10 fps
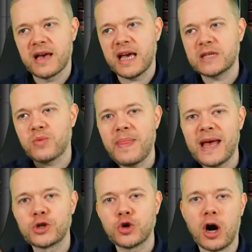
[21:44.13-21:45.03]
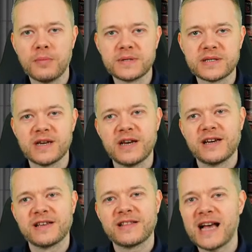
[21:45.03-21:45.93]
It's when they're dropped
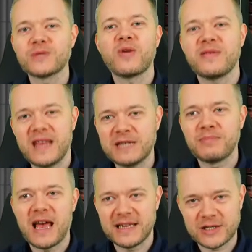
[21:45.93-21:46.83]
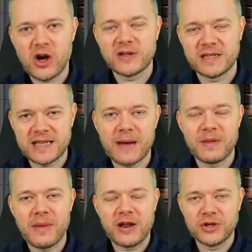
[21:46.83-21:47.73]
that's when these players start to stab the
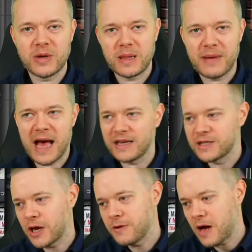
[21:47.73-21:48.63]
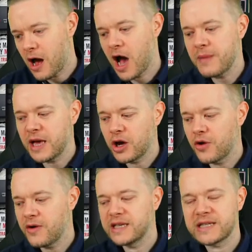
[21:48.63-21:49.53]
manager in the back. So I'm
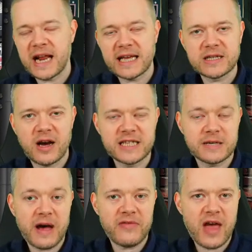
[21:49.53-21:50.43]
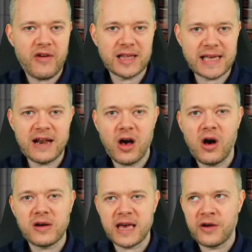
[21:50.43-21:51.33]
encouraged and excited about the Erik Ten
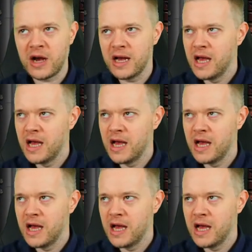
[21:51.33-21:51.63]
Hag era.